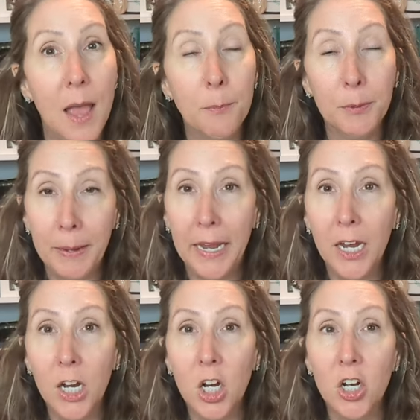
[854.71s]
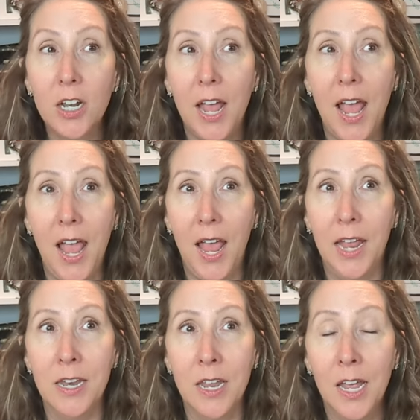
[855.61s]
and prepared
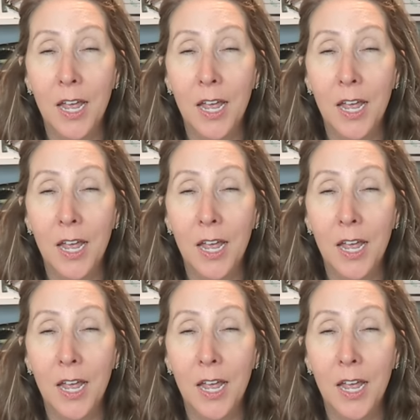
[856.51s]
and